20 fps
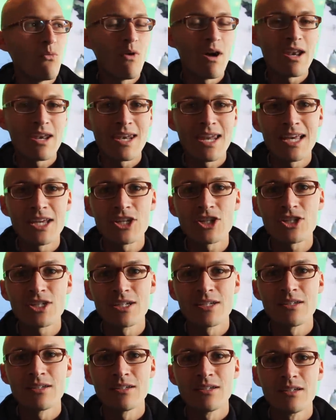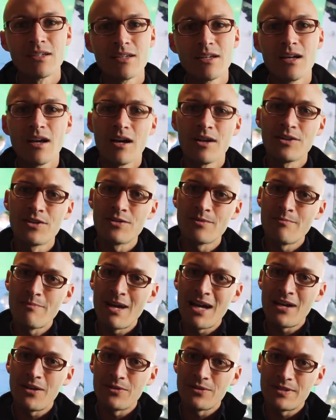one nation, under
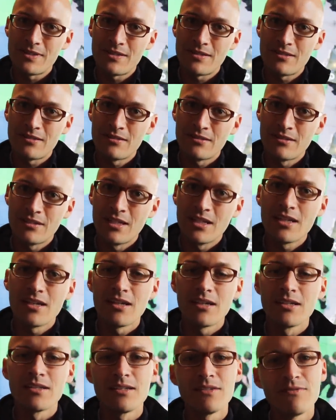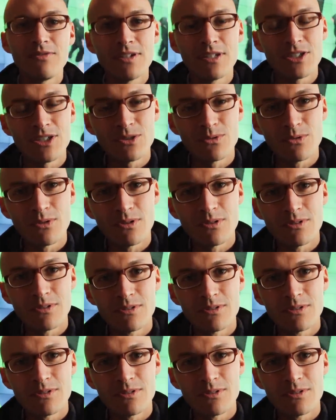mouse, individual,